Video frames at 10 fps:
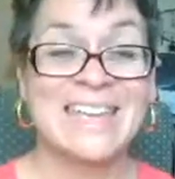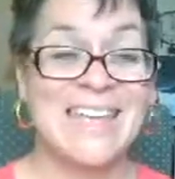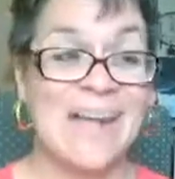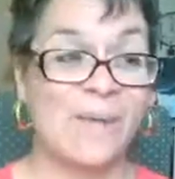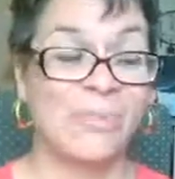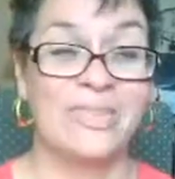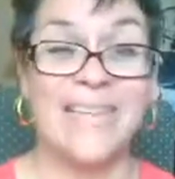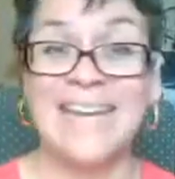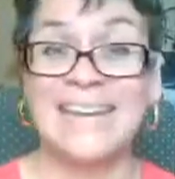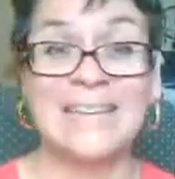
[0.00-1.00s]
Now,
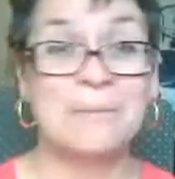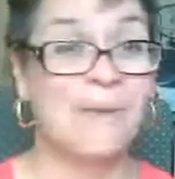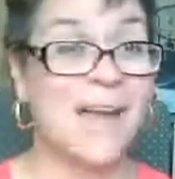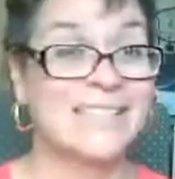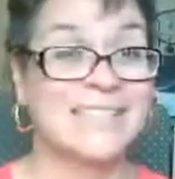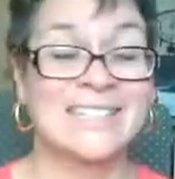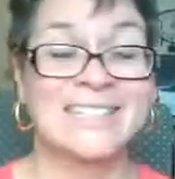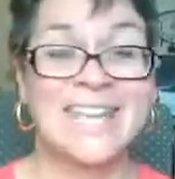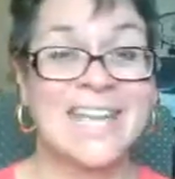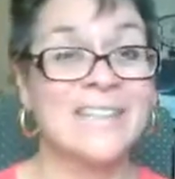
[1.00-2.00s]
the editing process
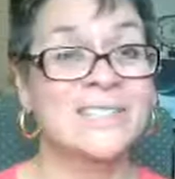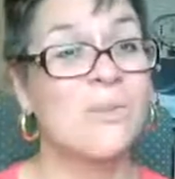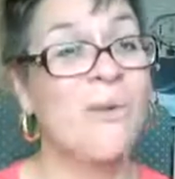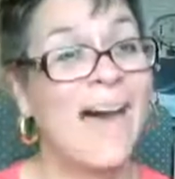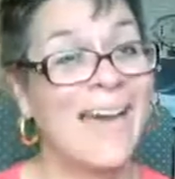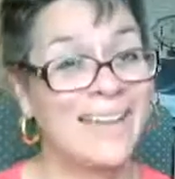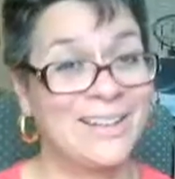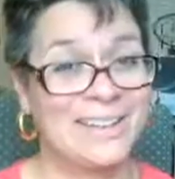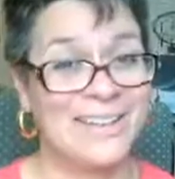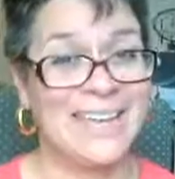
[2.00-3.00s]
takes a
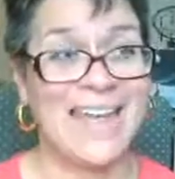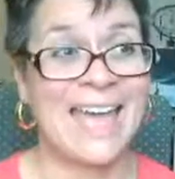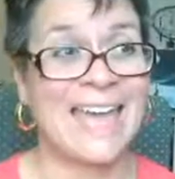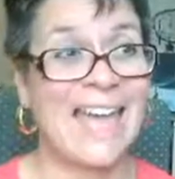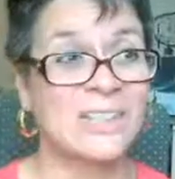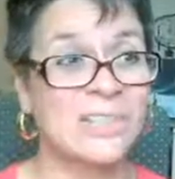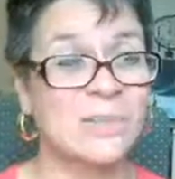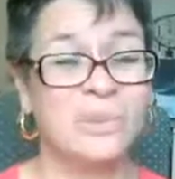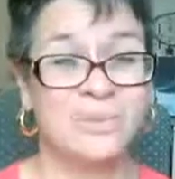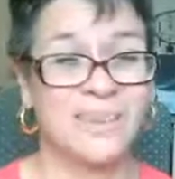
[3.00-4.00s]
while, and I actually
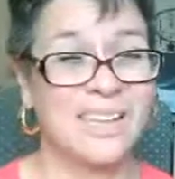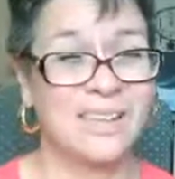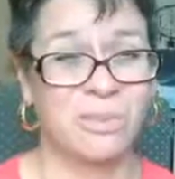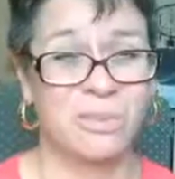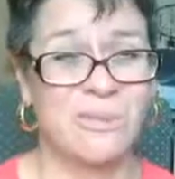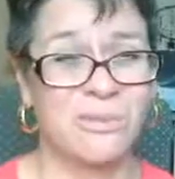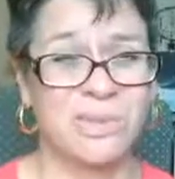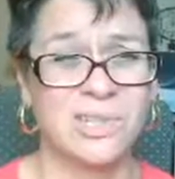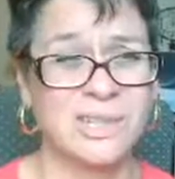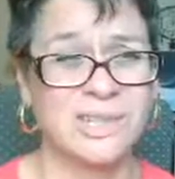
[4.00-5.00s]
went through, I think, 3
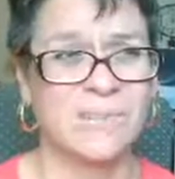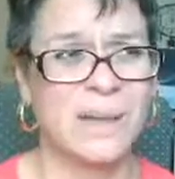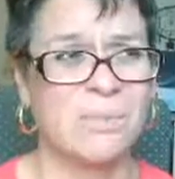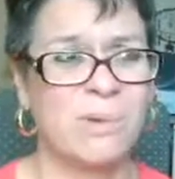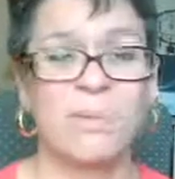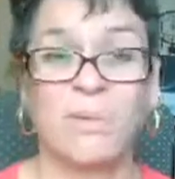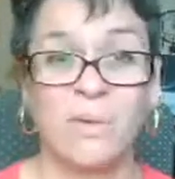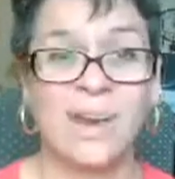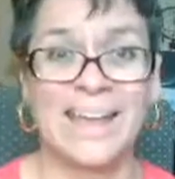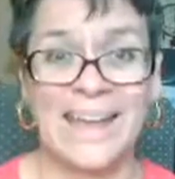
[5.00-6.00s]
versions of my book
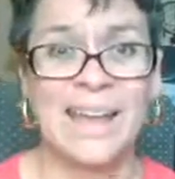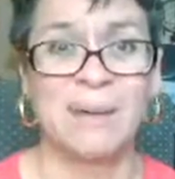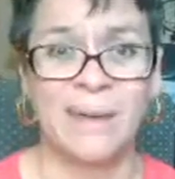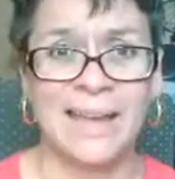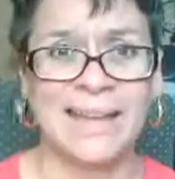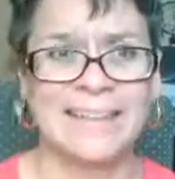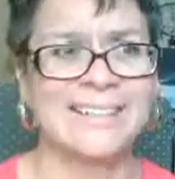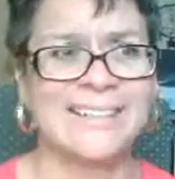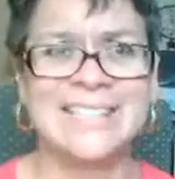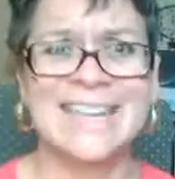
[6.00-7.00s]
before I got it right.
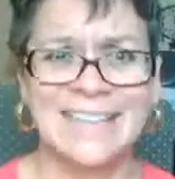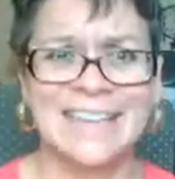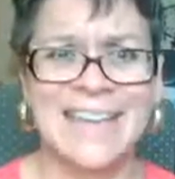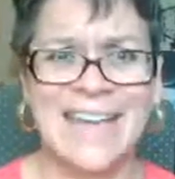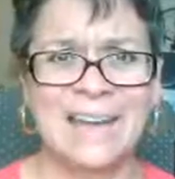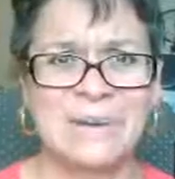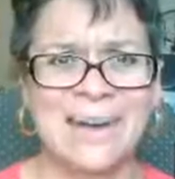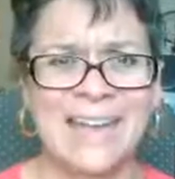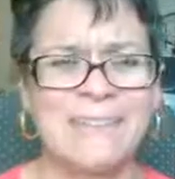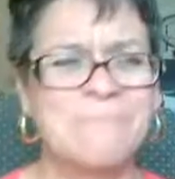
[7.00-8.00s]
At least I think I got it
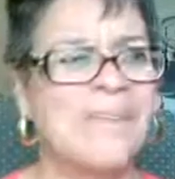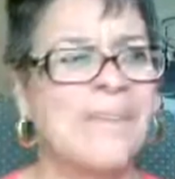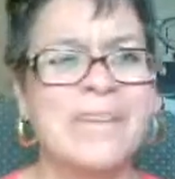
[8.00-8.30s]
right.